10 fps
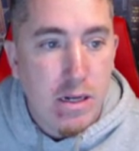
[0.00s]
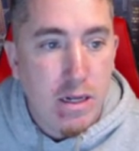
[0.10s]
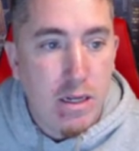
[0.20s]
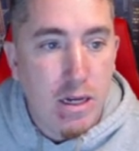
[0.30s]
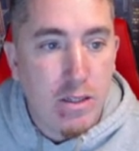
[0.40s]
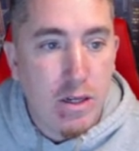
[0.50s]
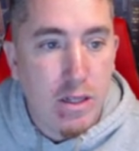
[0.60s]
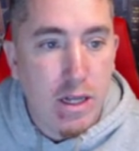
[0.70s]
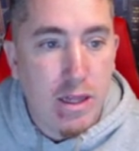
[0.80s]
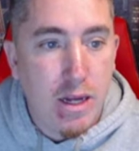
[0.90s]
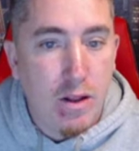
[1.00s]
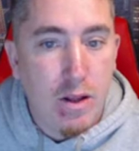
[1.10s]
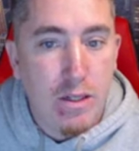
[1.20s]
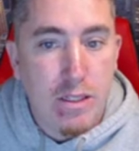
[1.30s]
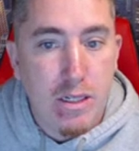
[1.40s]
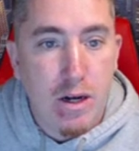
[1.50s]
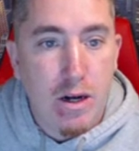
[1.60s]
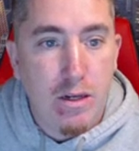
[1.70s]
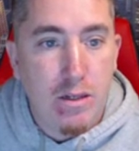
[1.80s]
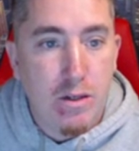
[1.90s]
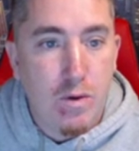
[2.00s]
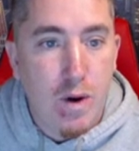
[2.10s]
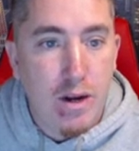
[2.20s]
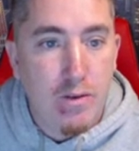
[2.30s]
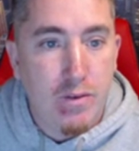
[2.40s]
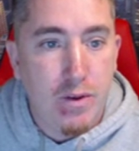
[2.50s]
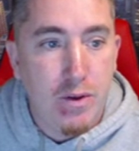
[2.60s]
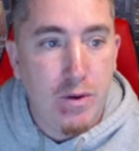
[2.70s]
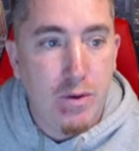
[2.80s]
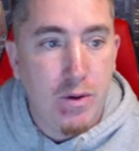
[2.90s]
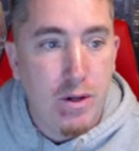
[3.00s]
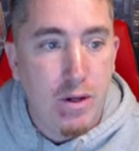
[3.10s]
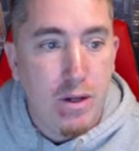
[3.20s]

It does look like they're listed on quite a few